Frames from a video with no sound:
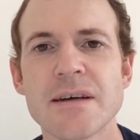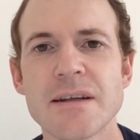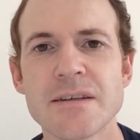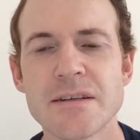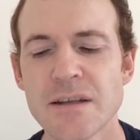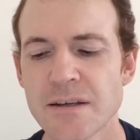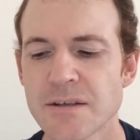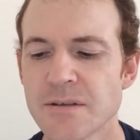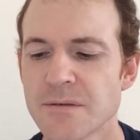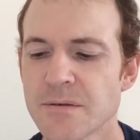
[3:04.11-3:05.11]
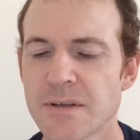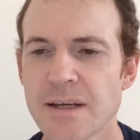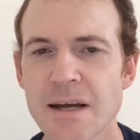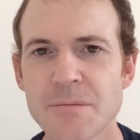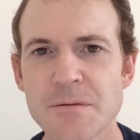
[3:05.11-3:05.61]
and the
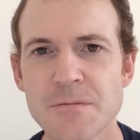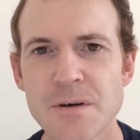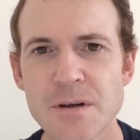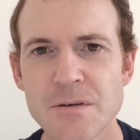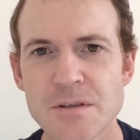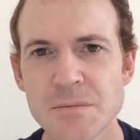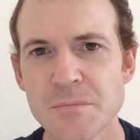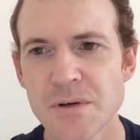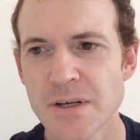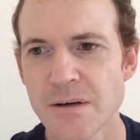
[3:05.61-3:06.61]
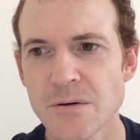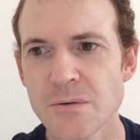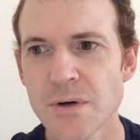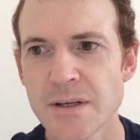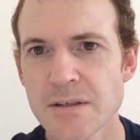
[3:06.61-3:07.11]
camera follows the bullet all
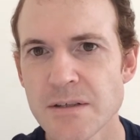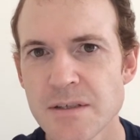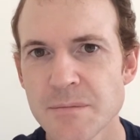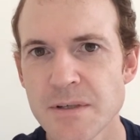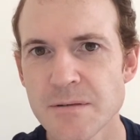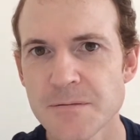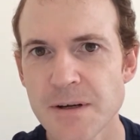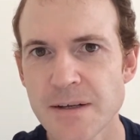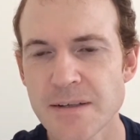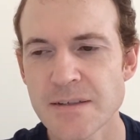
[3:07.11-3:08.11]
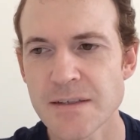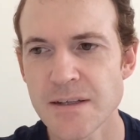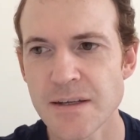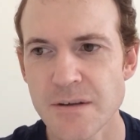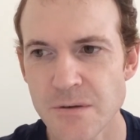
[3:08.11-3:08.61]
the way to somebody's face,
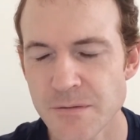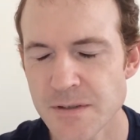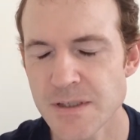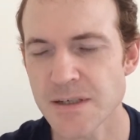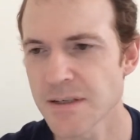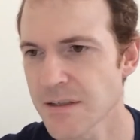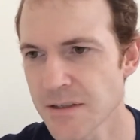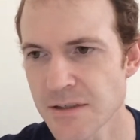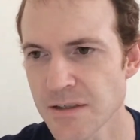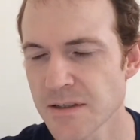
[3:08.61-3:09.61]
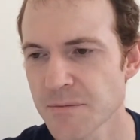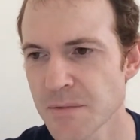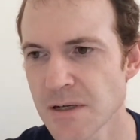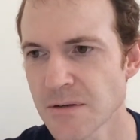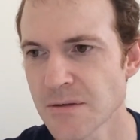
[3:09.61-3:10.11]
and then all of a sudden it just
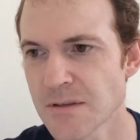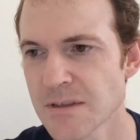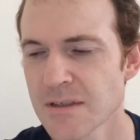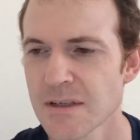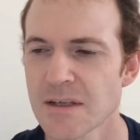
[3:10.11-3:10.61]
explodes,